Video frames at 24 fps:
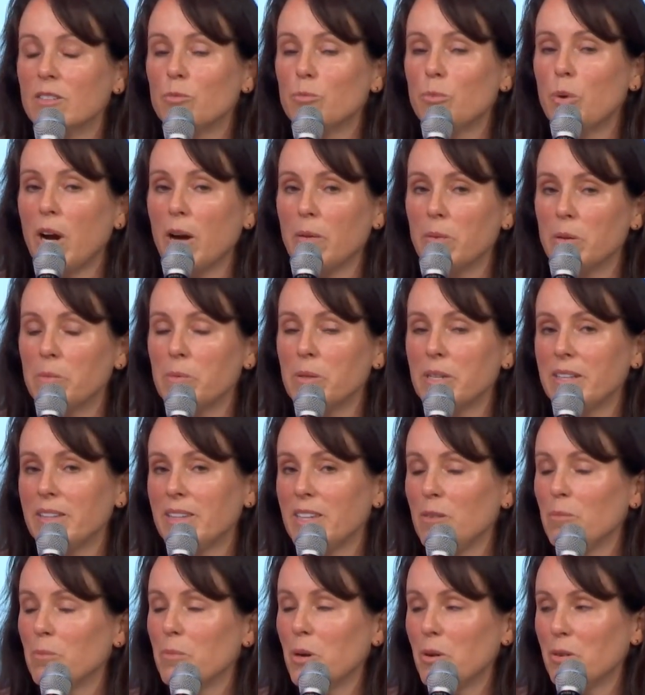probably
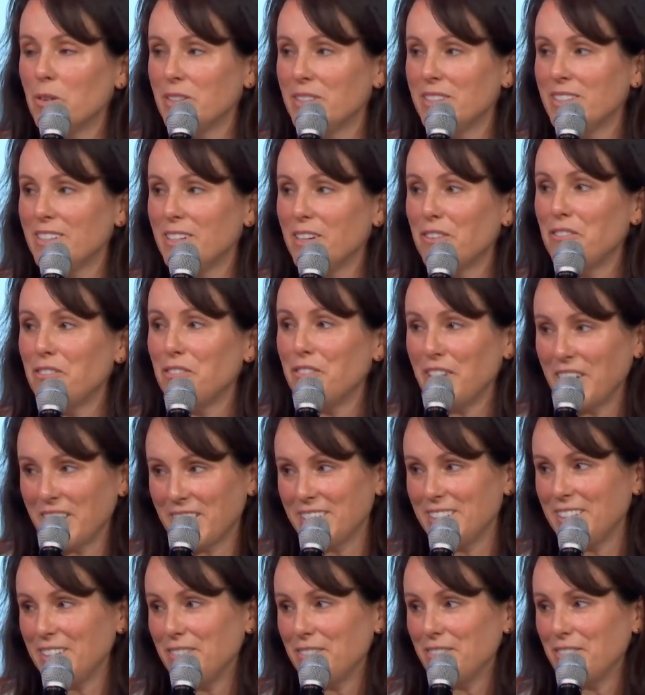the most
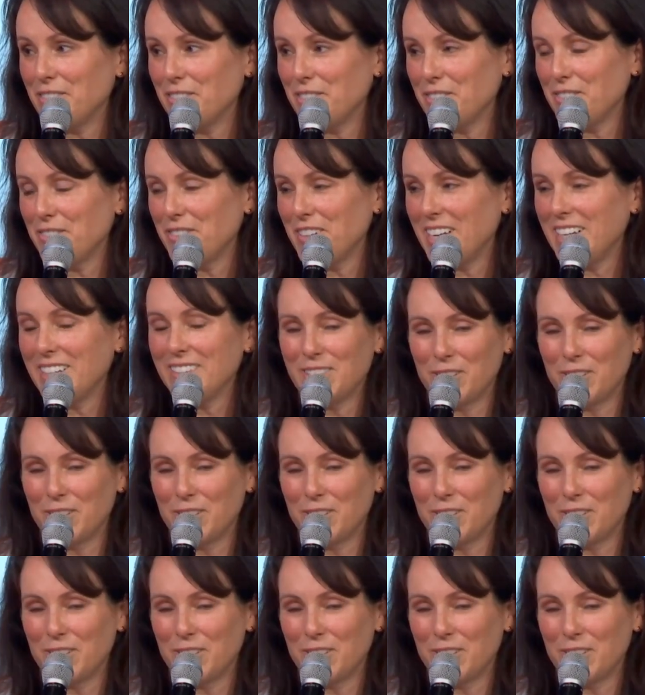effective way.